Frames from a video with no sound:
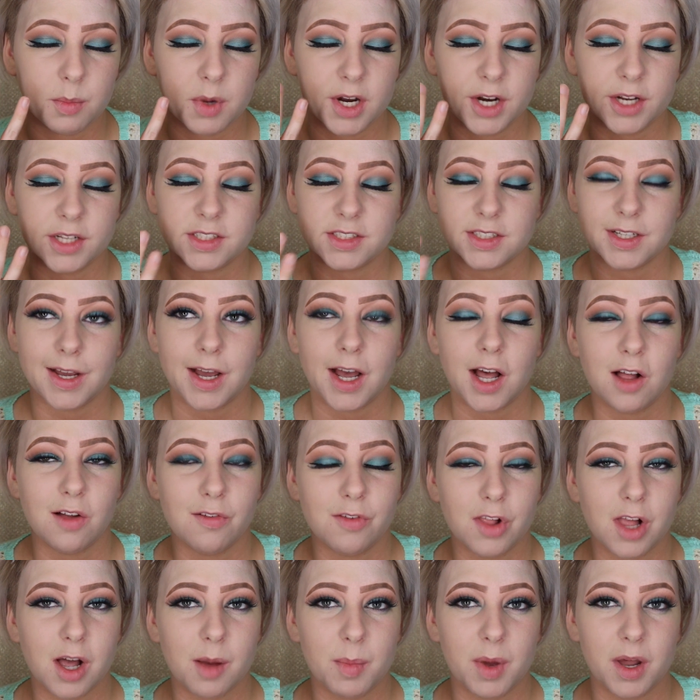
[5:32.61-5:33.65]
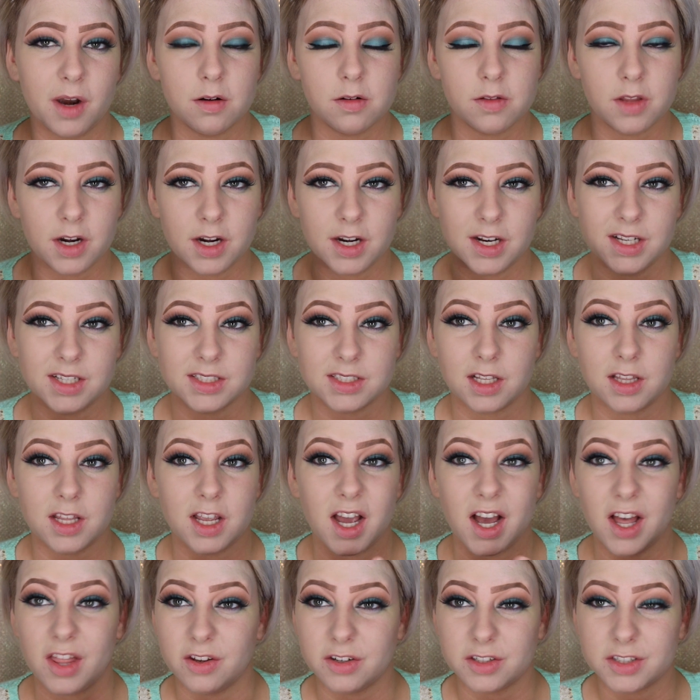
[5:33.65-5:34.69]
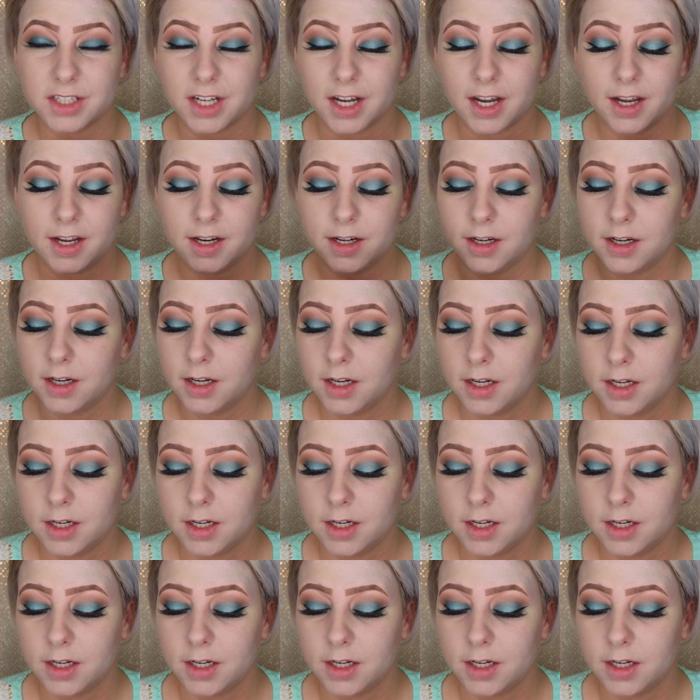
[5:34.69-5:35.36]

but it's a hell of a lot better than it is on the other side.